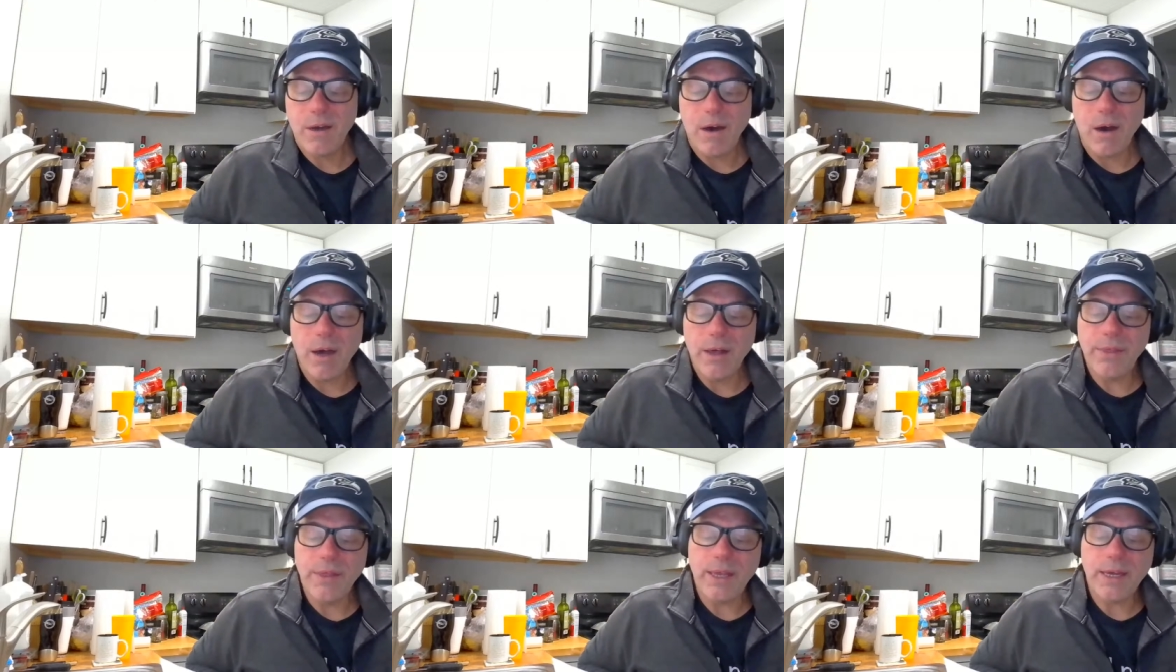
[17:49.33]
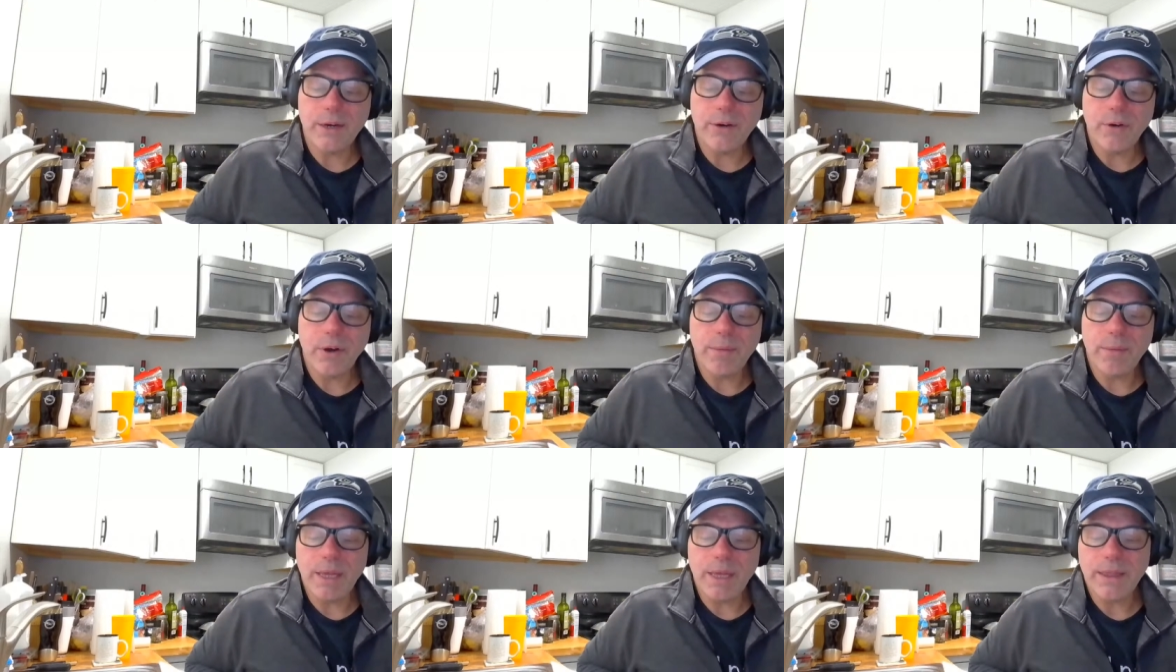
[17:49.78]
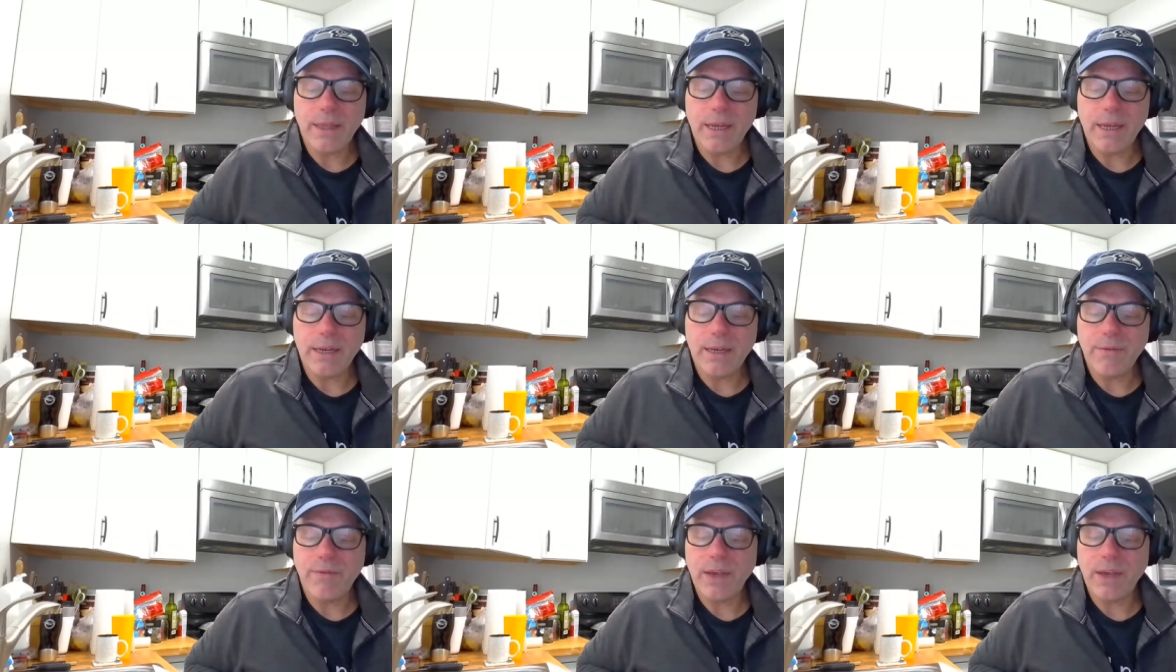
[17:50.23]
On the agreement
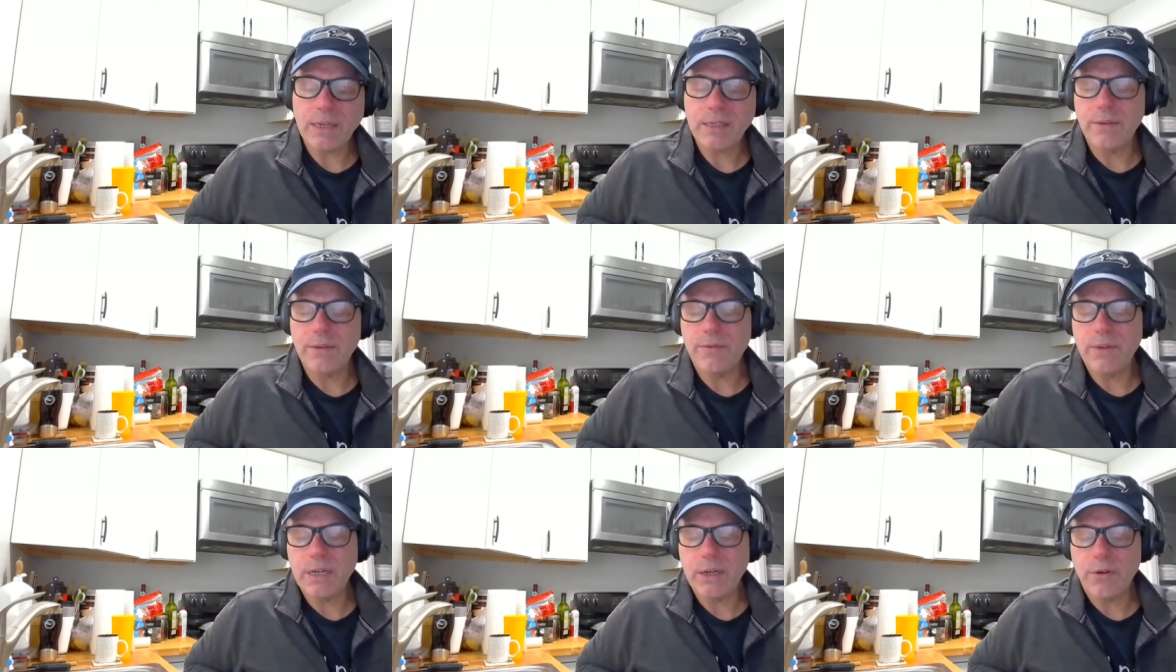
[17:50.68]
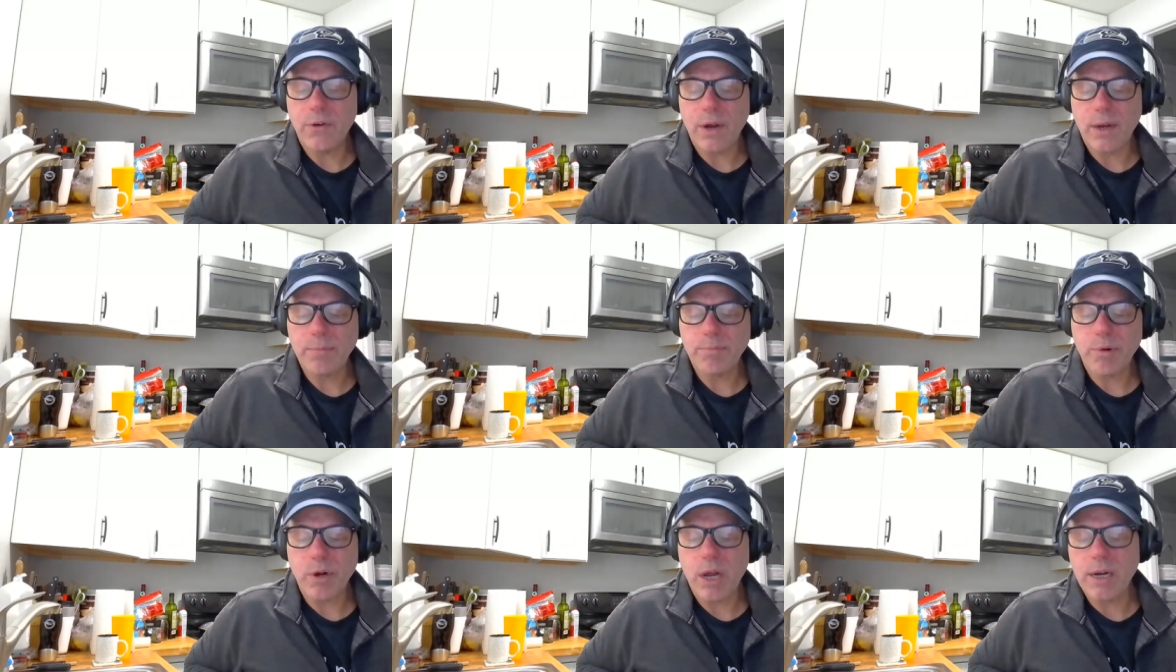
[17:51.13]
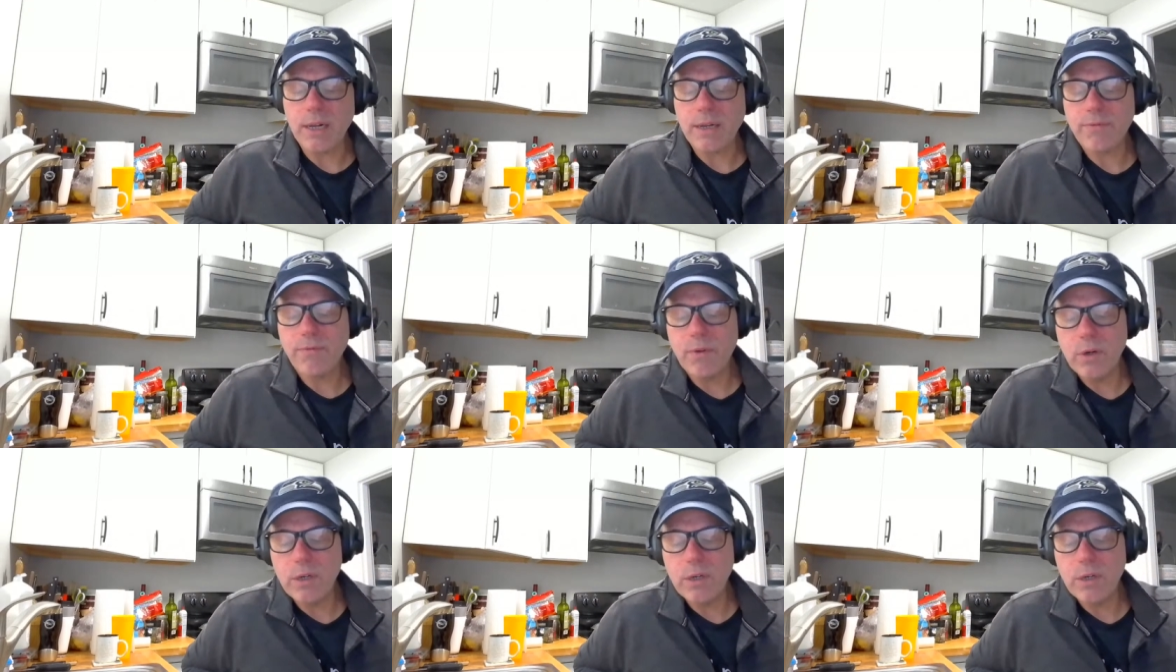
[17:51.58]
that defective incorrect product